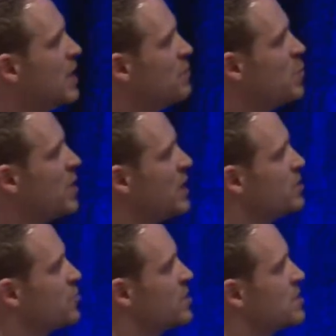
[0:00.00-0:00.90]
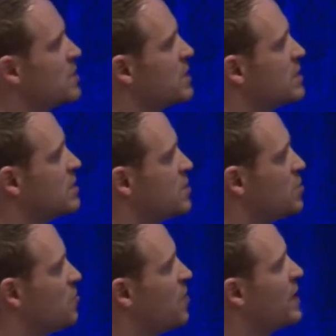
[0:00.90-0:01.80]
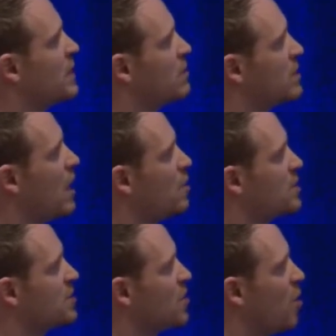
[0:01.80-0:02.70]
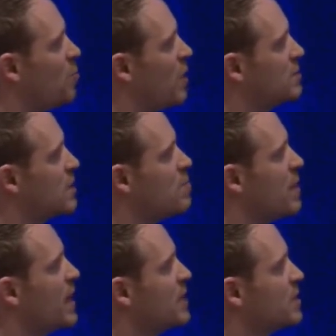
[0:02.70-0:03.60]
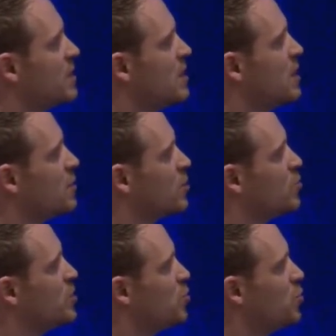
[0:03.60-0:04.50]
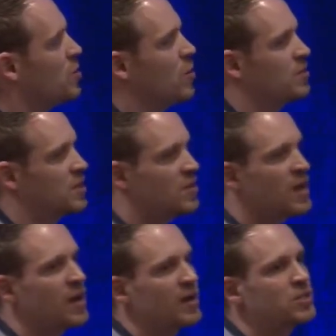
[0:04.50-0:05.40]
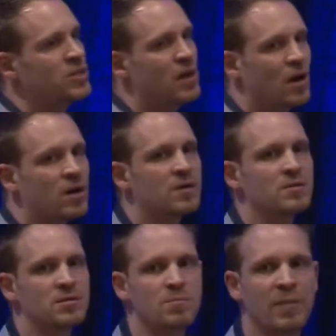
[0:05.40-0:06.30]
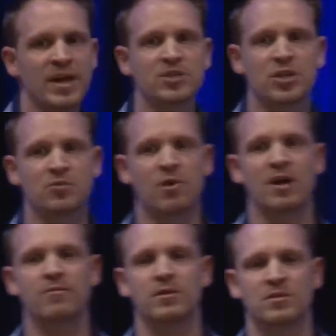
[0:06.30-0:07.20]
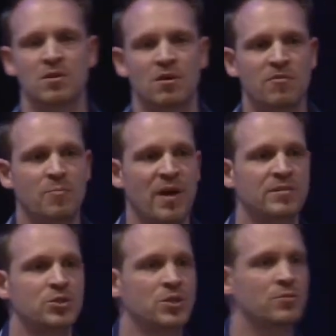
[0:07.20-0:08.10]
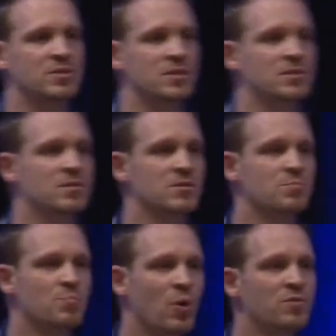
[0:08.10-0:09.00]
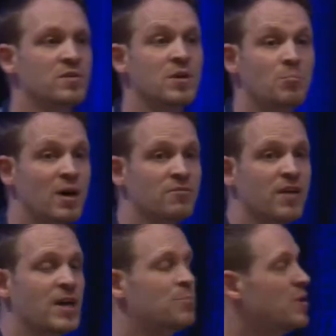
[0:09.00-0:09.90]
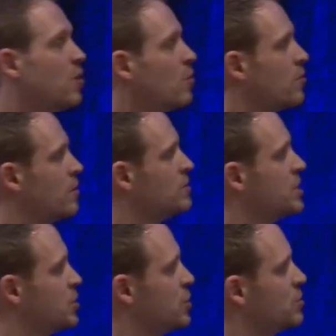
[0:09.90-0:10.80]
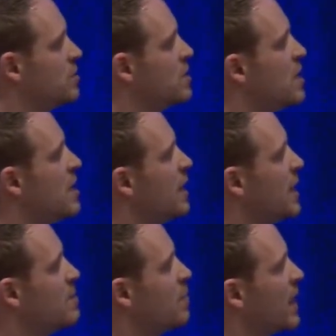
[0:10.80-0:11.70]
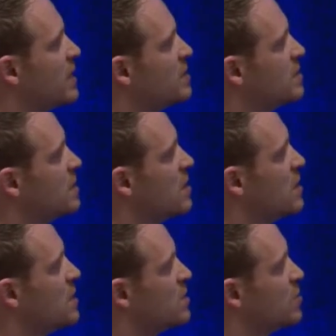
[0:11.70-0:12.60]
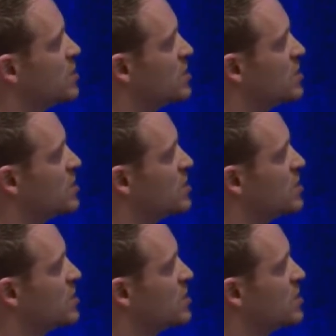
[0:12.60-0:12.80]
we were interested to find out how these compounds are made, because we do know that they actually are the major drivers of pathogen resistance, both in above and below ground tissues in maize. So we